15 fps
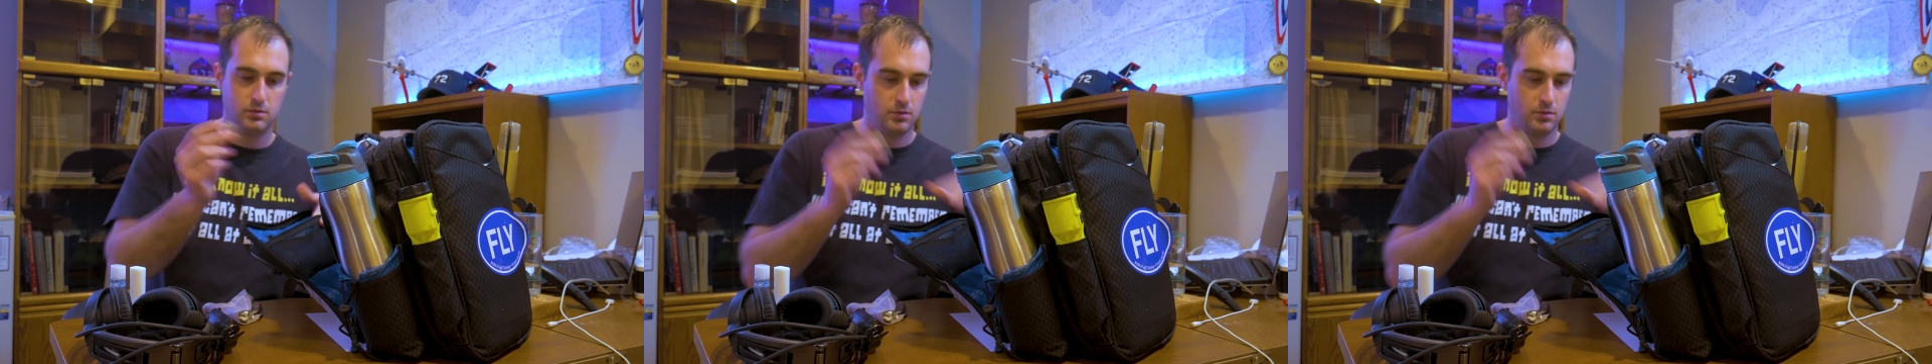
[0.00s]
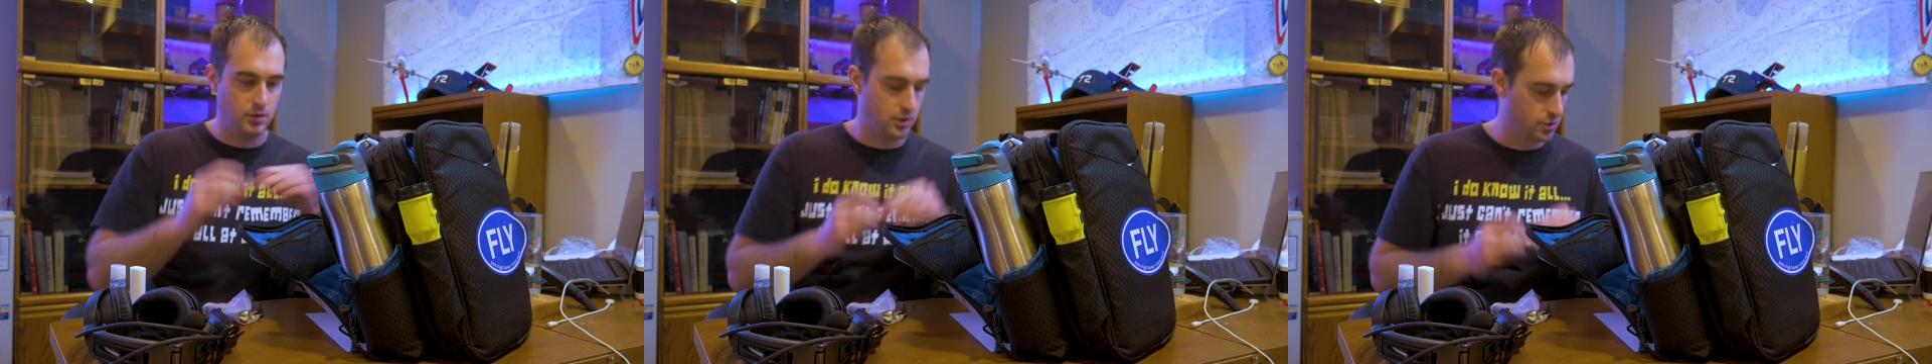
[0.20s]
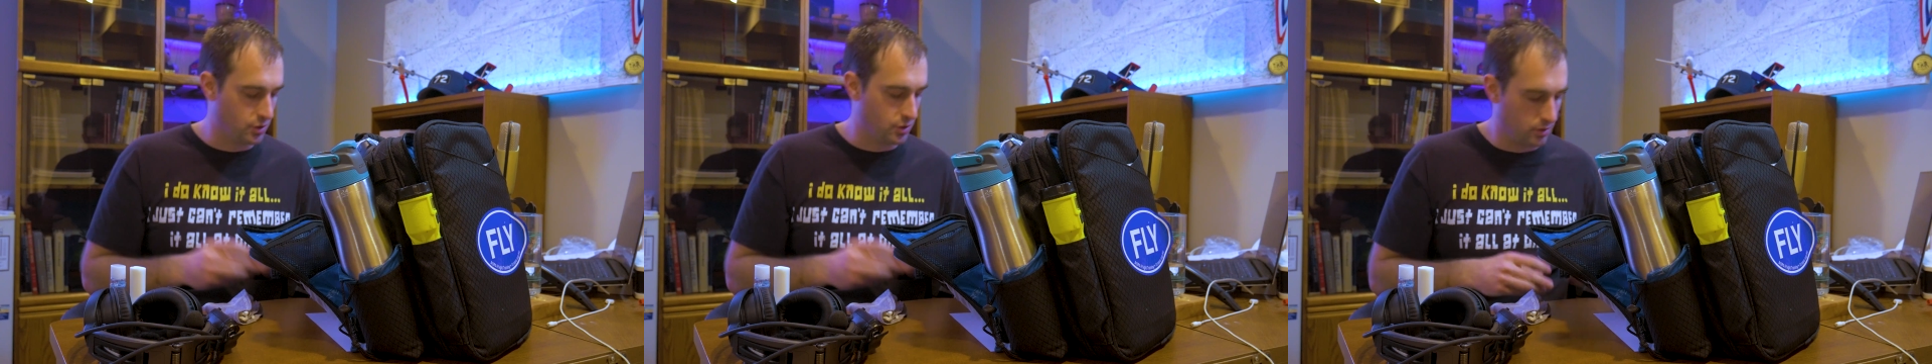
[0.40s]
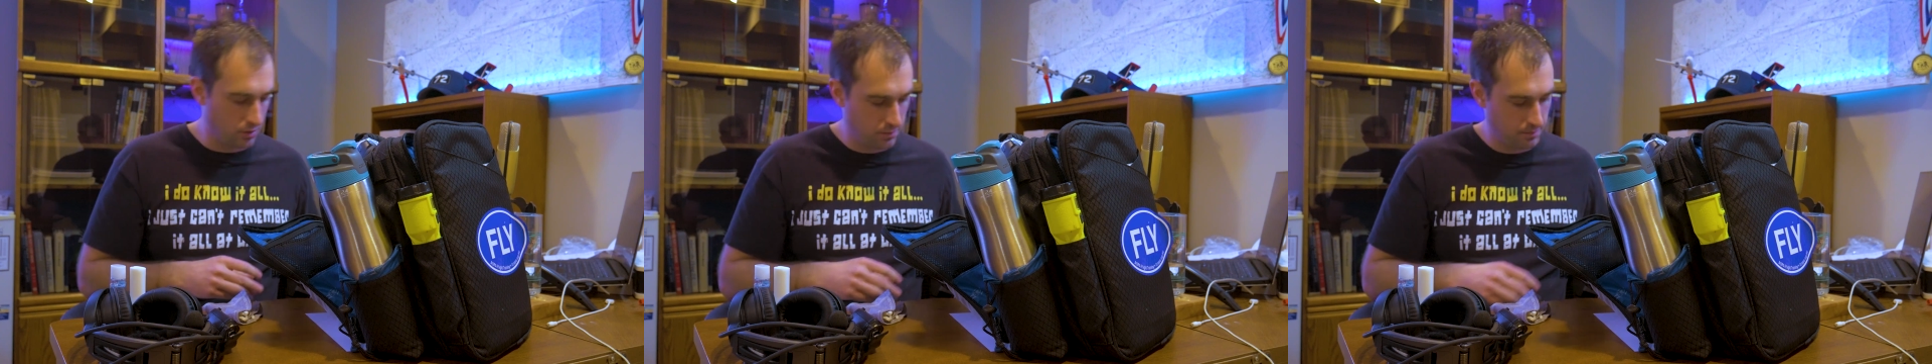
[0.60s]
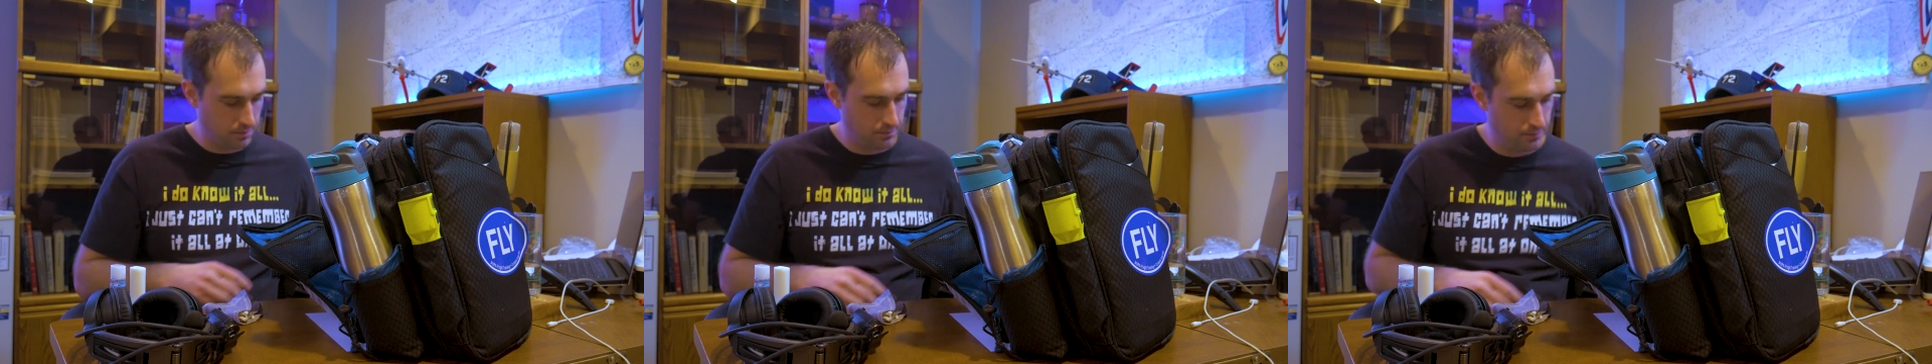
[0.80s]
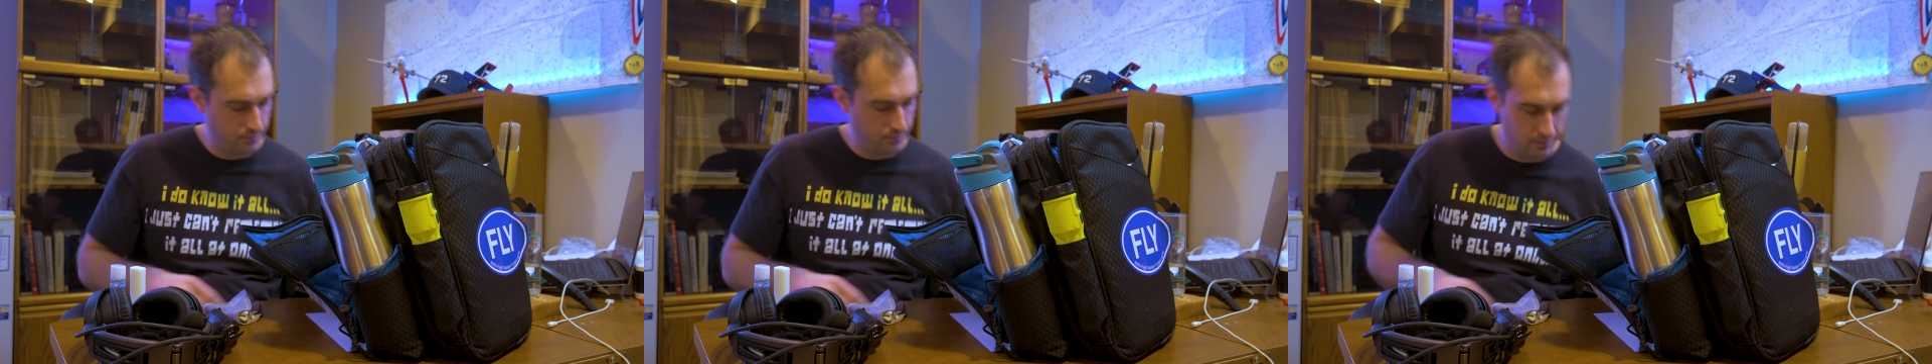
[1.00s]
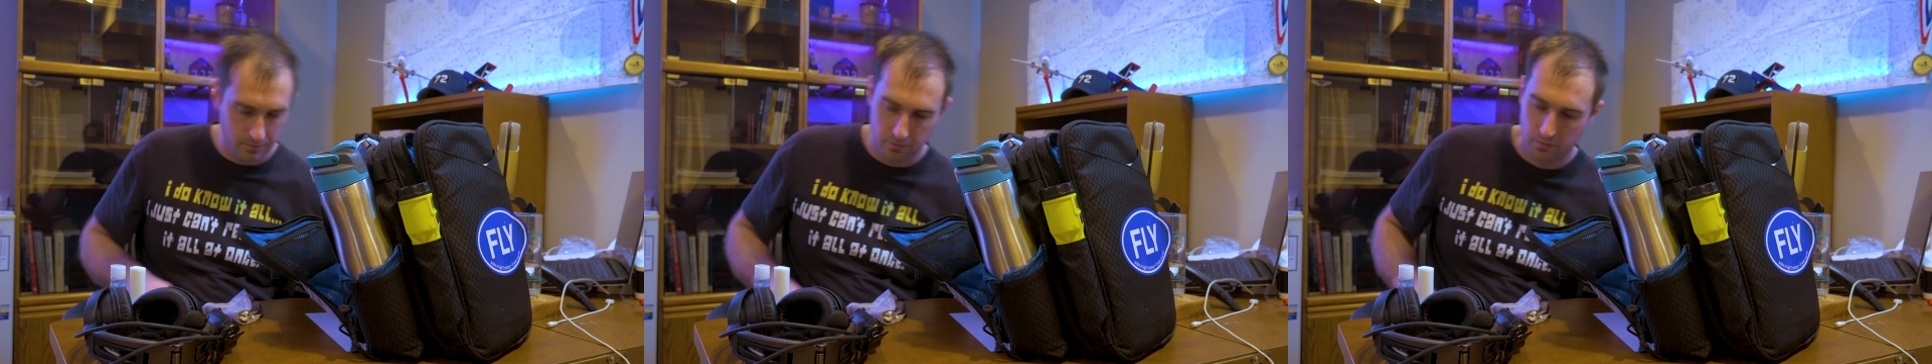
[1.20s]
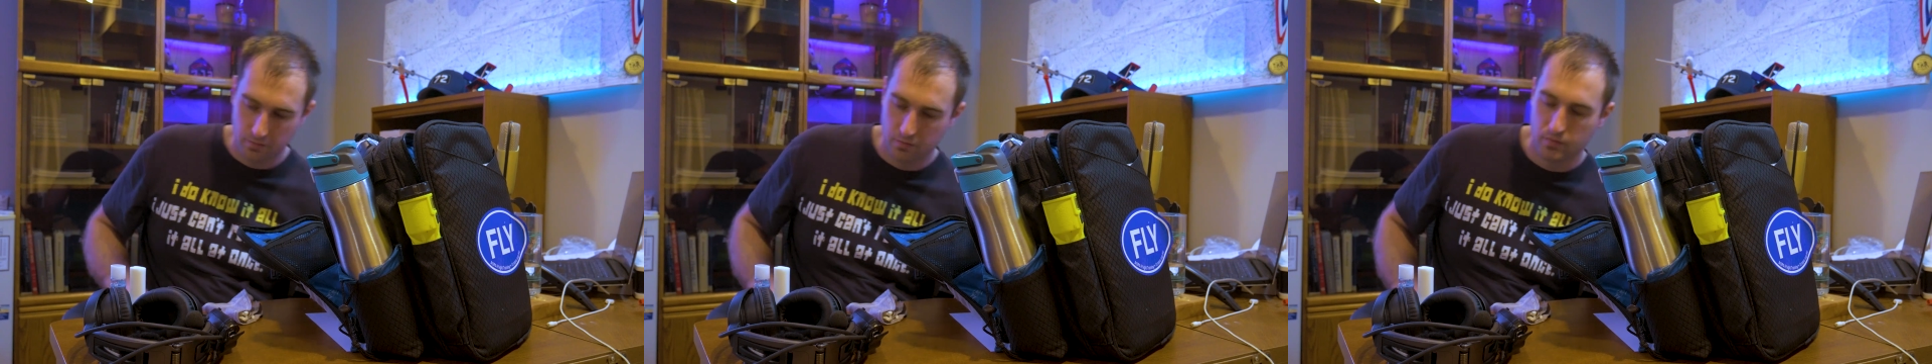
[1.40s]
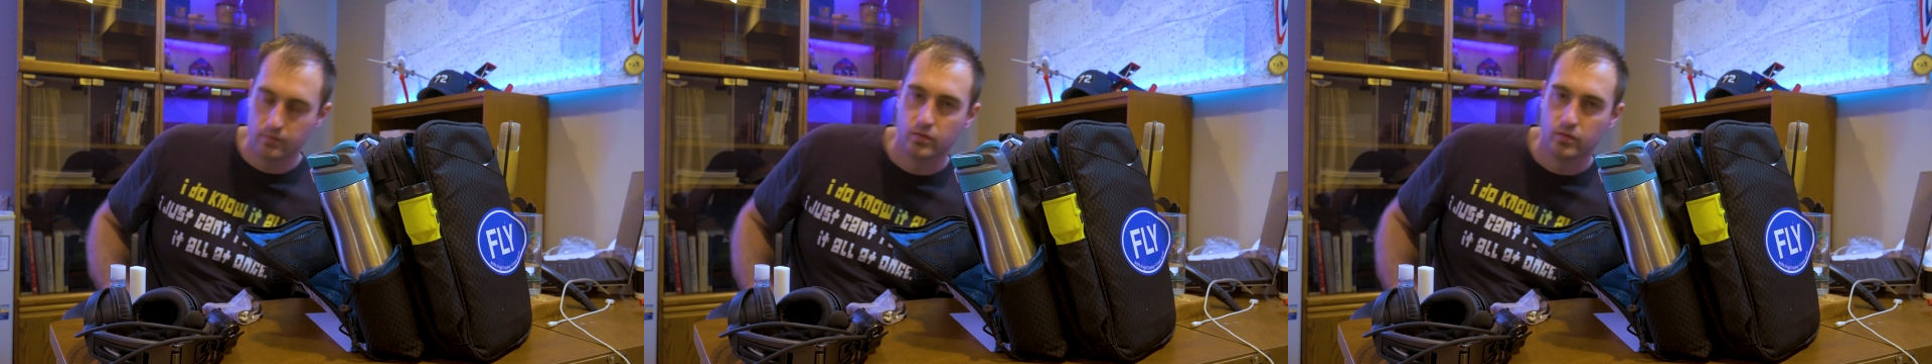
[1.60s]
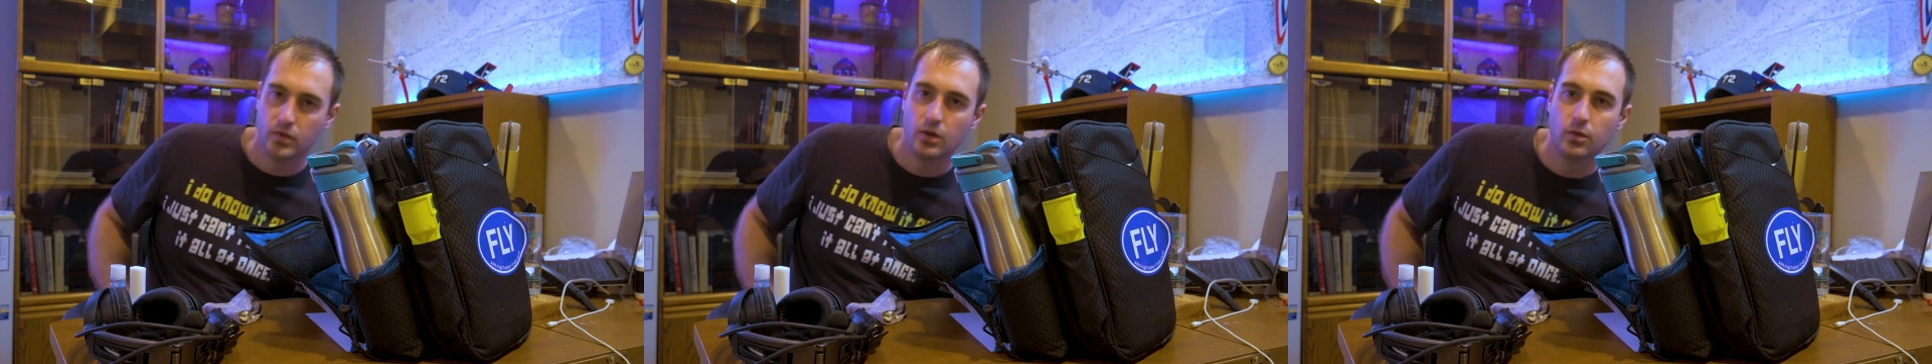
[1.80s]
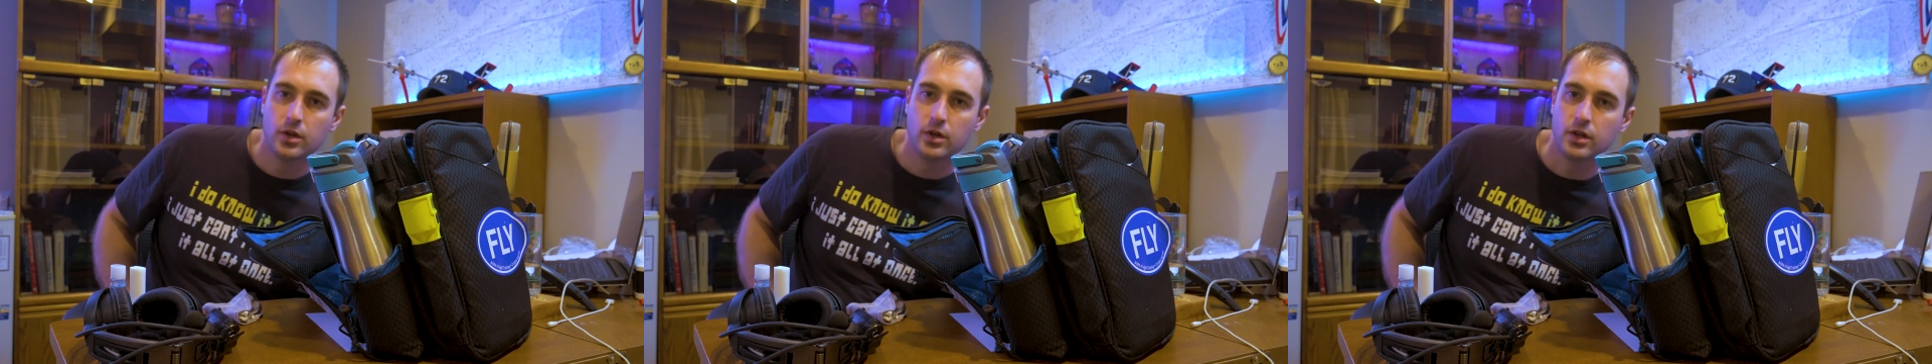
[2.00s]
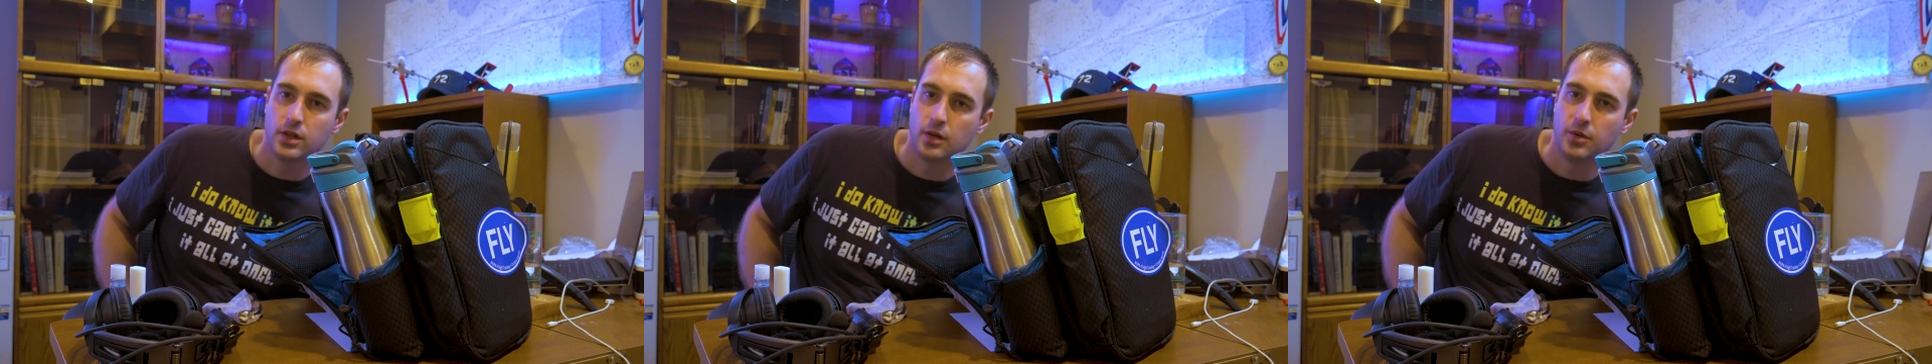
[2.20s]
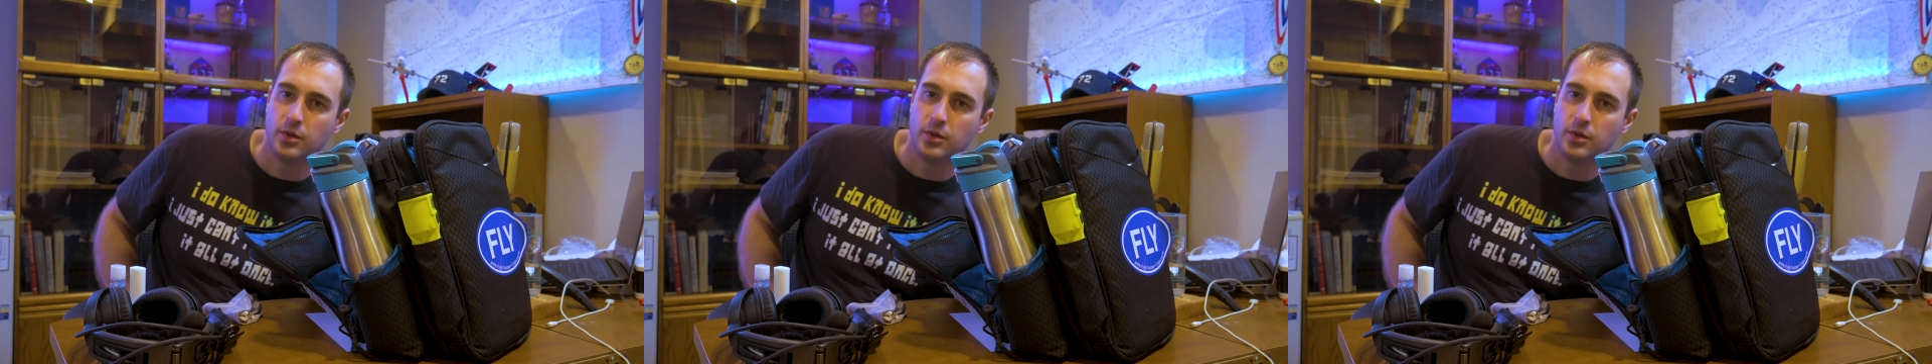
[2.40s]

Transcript: And junk. One good thing